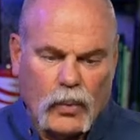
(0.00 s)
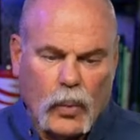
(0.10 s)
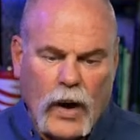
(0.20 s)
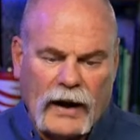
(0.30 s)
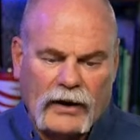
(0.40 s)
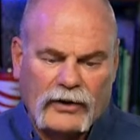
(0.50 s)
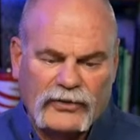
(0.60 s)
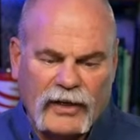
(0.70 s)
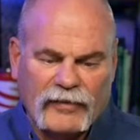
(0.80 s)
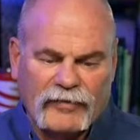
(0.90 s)

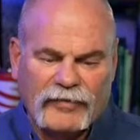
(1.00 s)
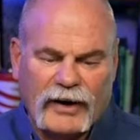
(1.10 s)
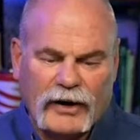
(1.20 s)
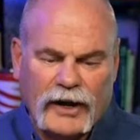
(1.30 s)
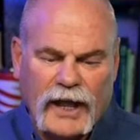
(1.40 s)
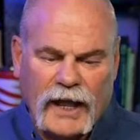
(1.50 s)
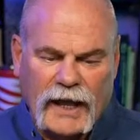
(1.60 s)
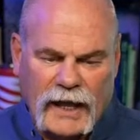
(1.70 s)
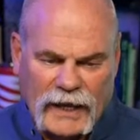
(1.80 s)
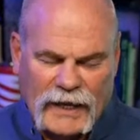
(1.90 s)
Wires of
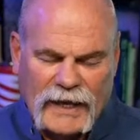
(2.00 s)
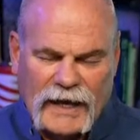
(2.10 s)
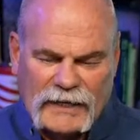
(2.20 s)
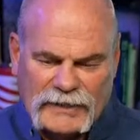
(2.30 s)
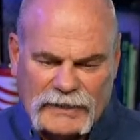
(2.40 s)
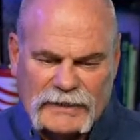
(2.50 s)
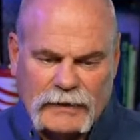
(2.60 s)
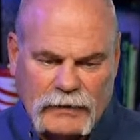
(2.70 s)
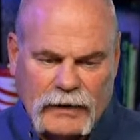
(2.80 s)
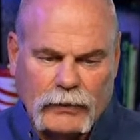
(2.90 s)
varying
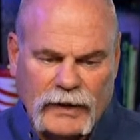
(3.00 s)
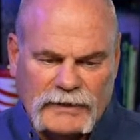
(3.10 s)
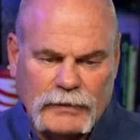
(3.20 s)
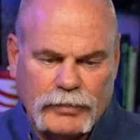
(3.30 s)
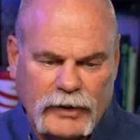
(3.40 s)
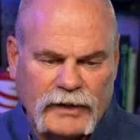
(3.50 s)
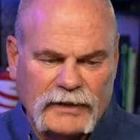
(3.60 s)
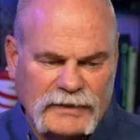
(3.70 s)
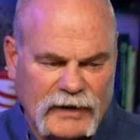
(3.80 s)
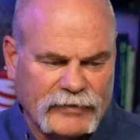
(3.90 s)
gauges. Okay, we got some pretty
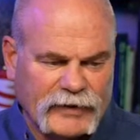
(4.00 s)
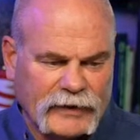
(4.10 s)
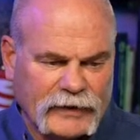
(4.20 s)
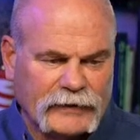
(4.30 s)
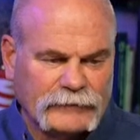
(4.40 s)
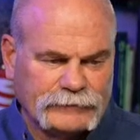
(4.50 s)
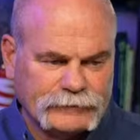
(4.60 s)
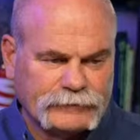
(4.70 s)
good stuff in here.